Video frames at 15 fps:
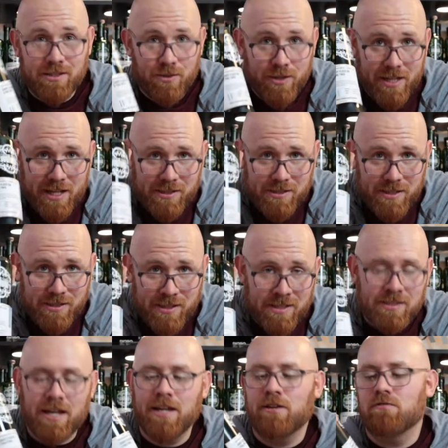so yes, this
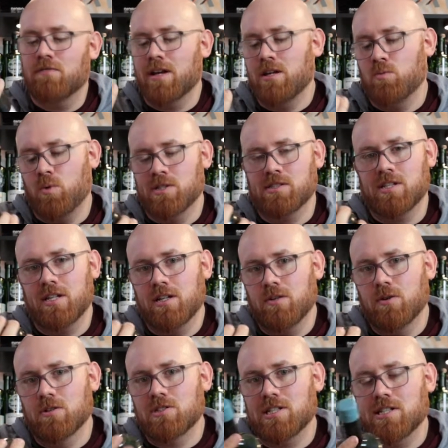is a grain whiskey,
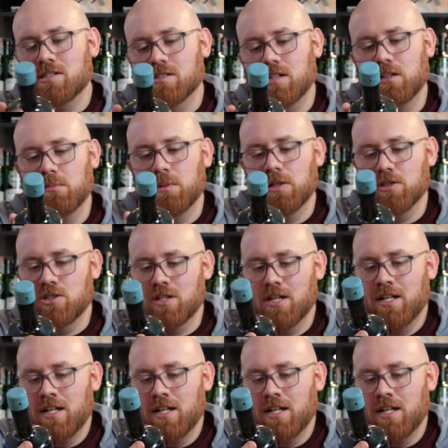not a single malt.